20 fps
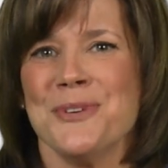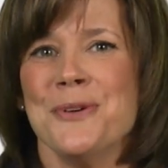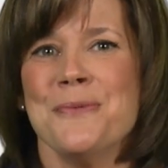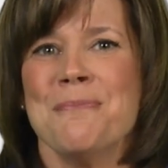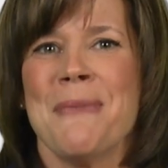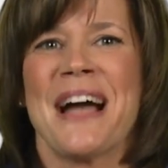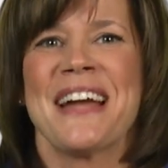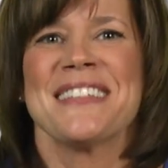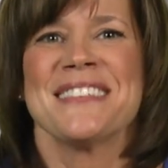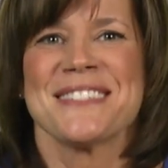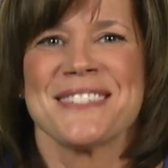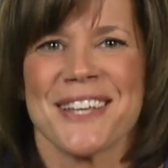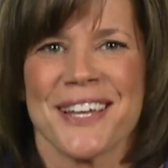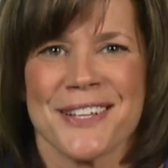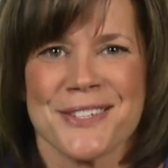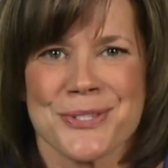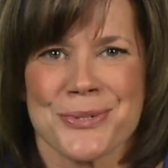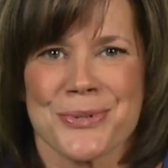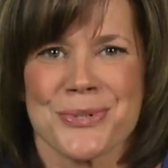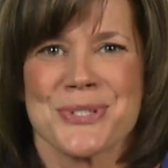new
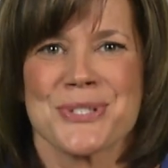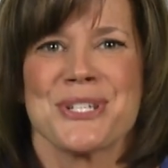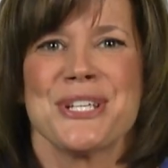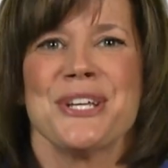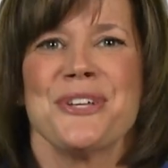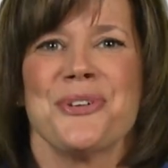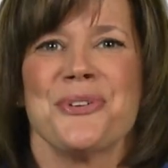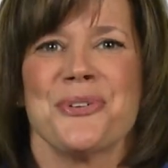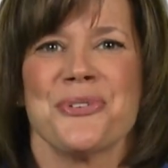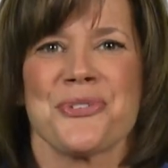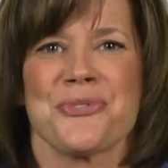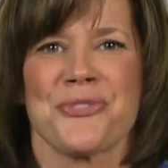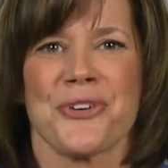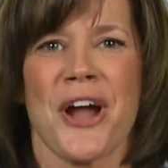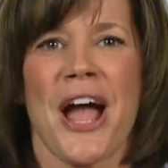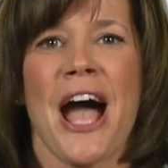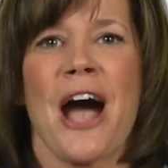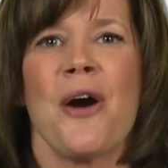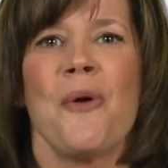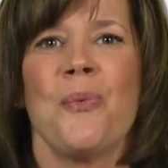mindsets or skills for
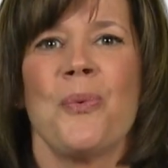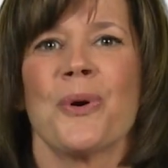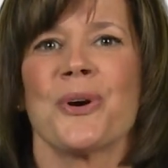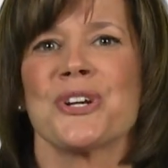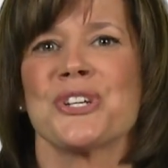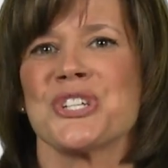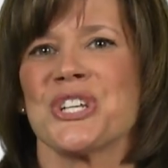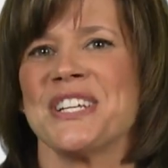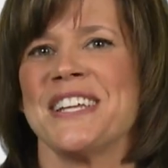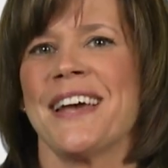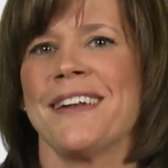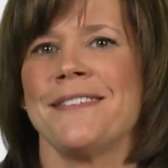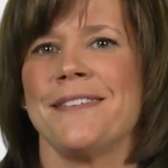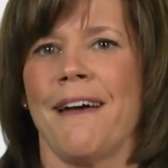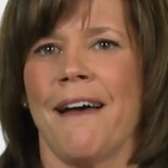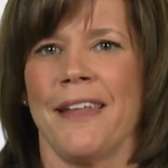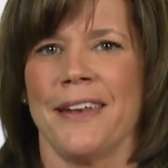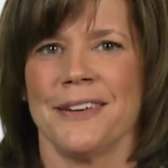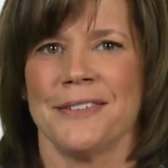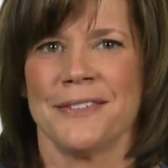how work should get
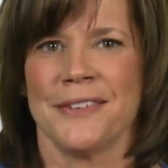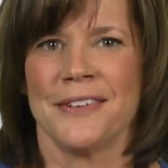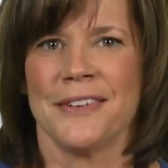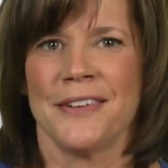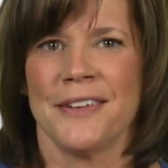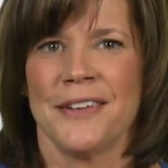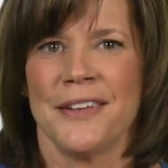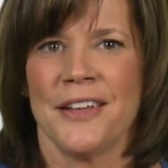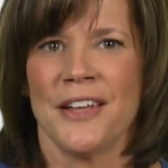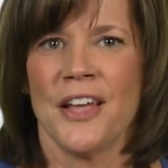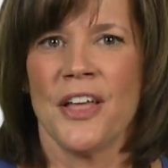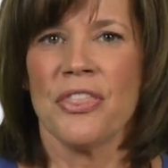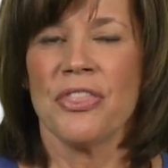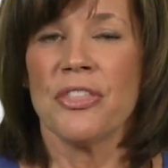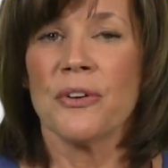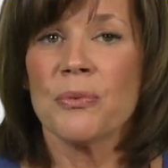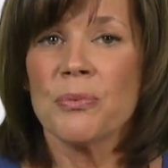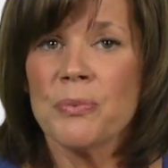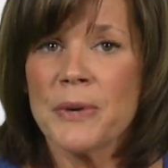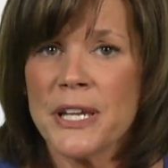done.
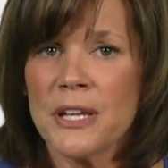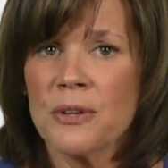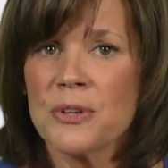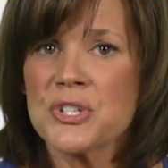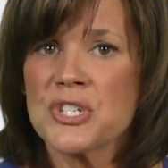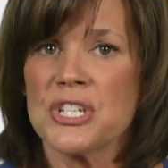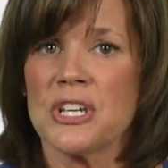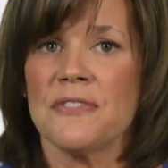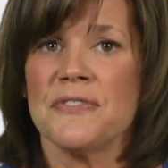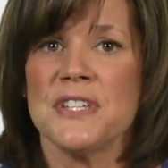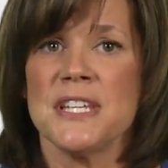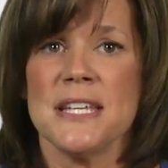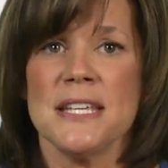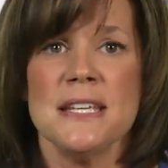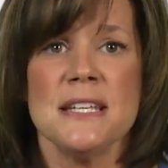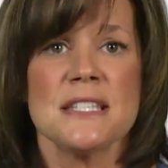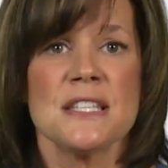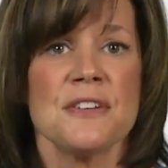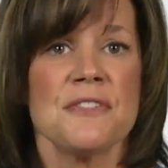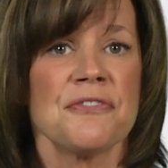The real shift
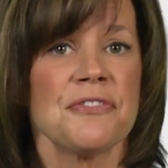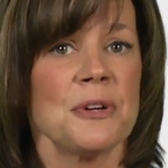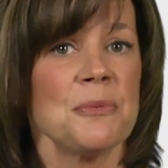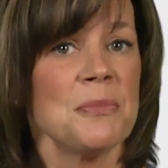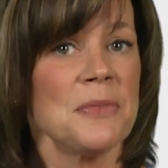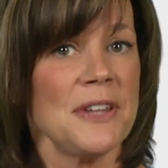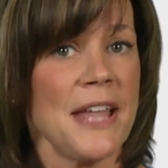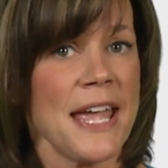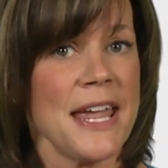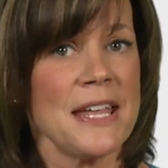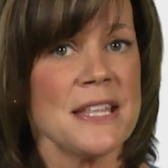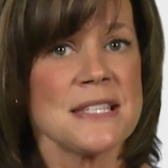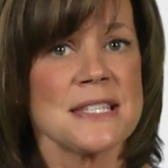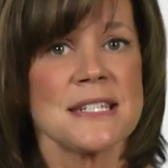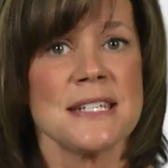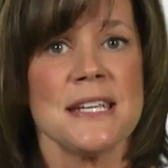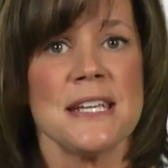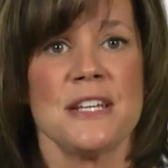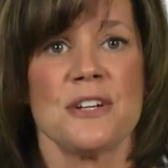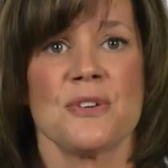isn't from lanes
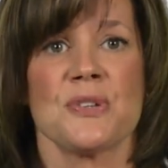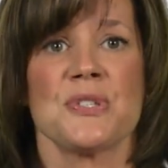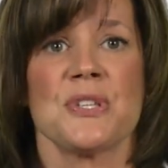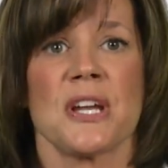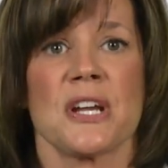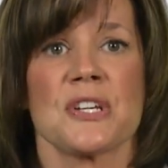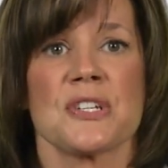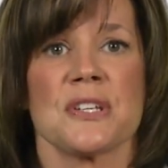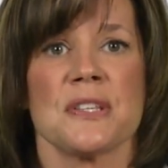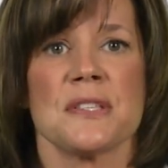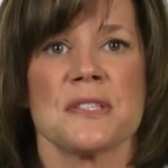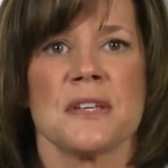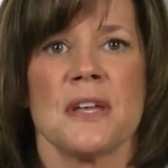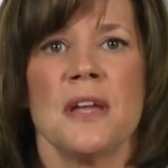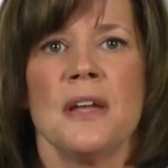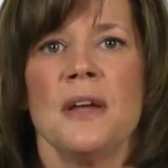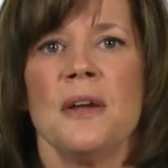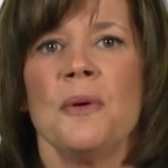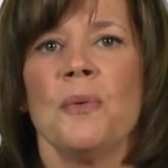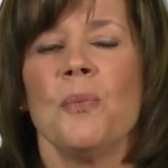to intersections.
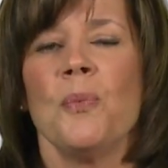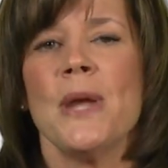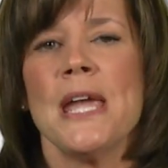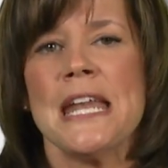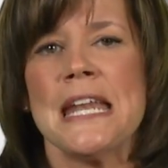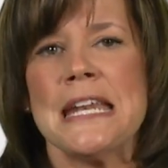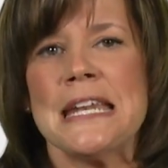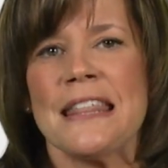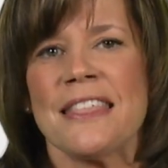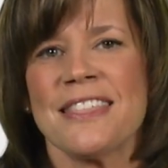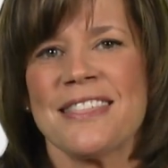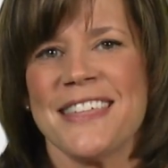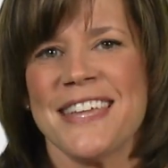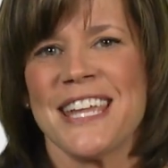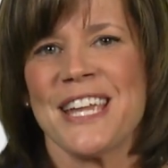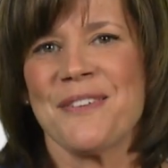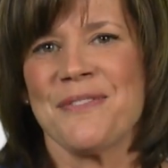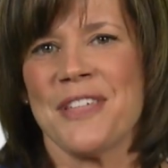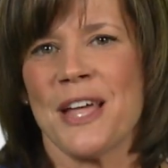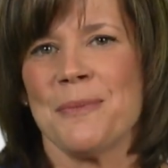We need to
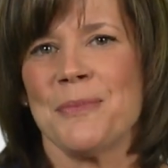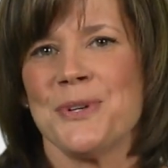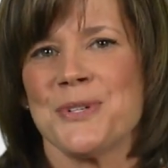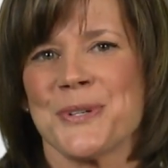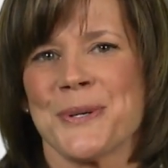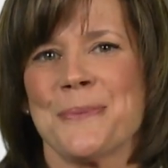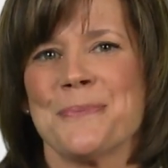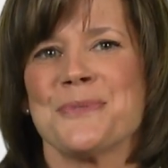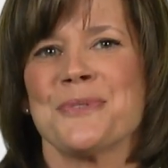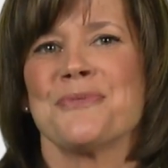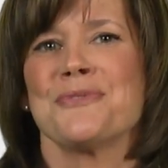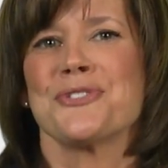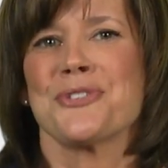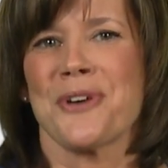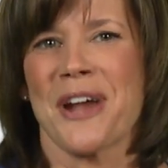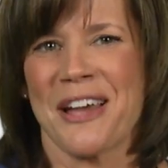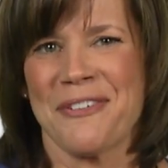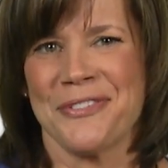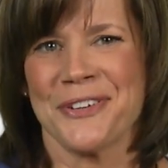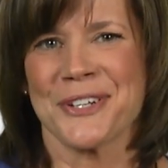think of them in terms of
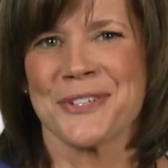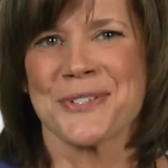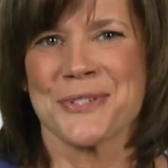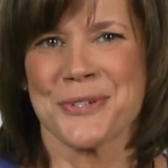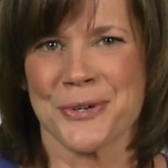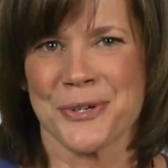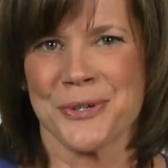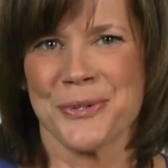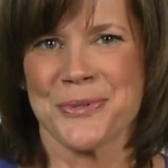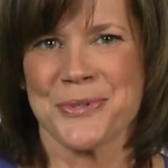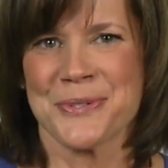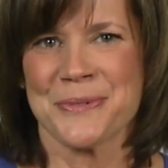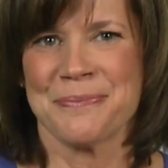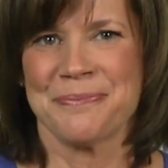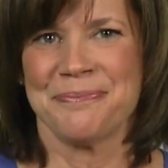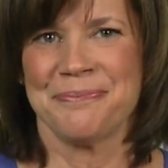traffic circles.